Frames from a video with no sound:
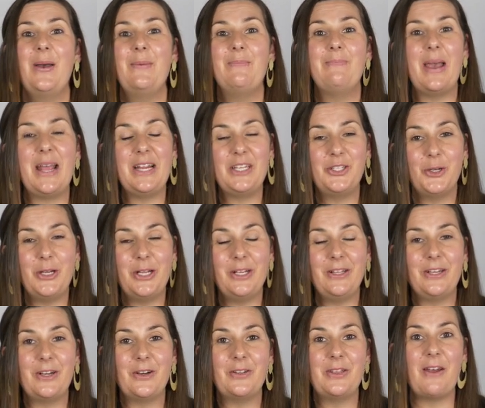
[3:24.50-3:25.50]
Make sure you
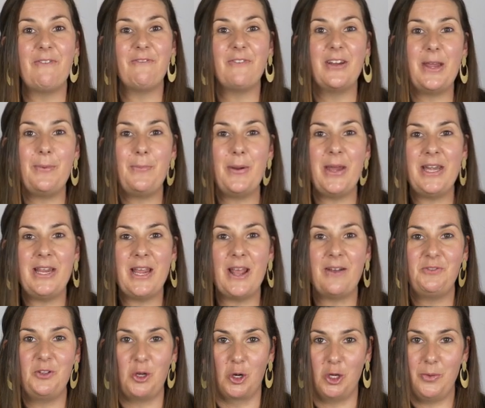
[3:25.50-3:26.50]
click on that free
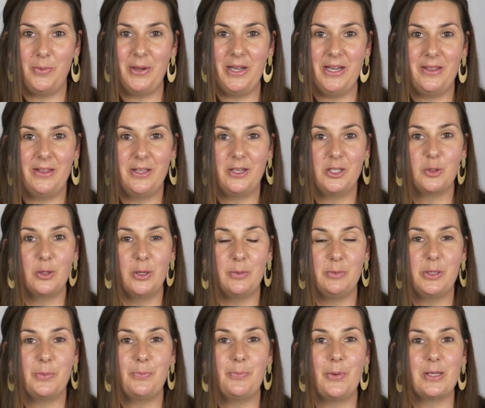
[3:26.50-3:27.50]
PDF document in the
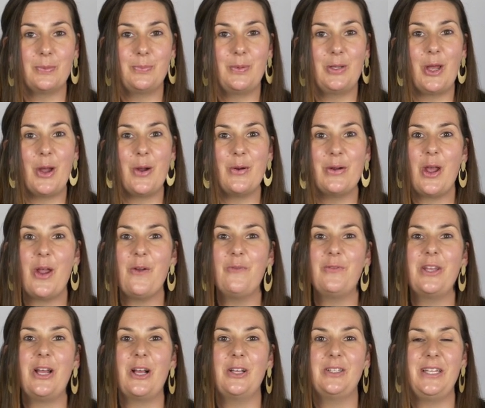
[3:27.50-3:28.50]
description box below, and
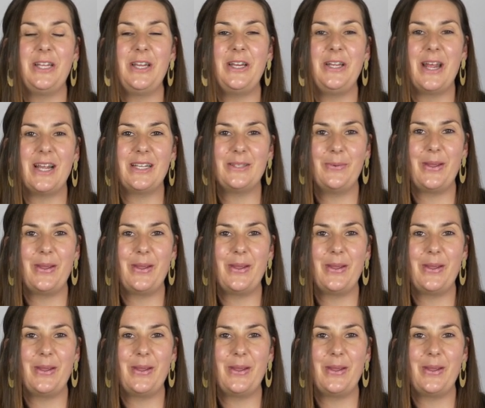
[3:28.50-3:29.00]
hopefully I'll see you next